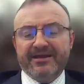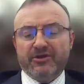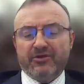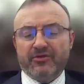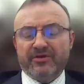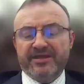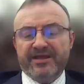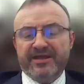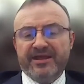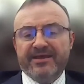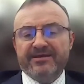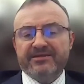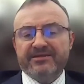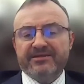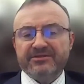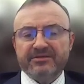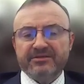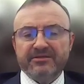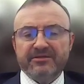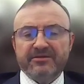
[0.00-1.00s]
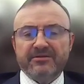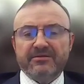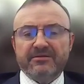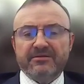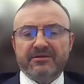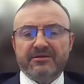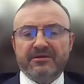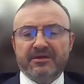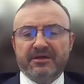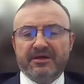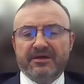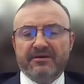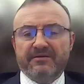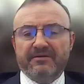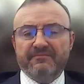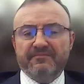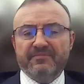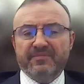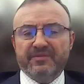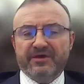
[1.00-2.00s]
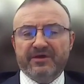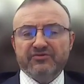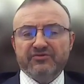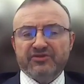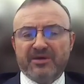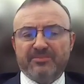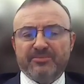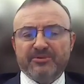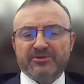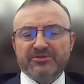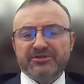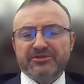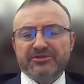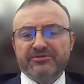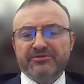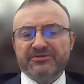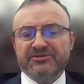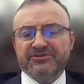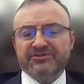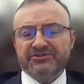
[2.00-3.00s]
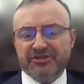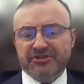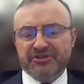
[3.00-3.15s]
and create those opportunities.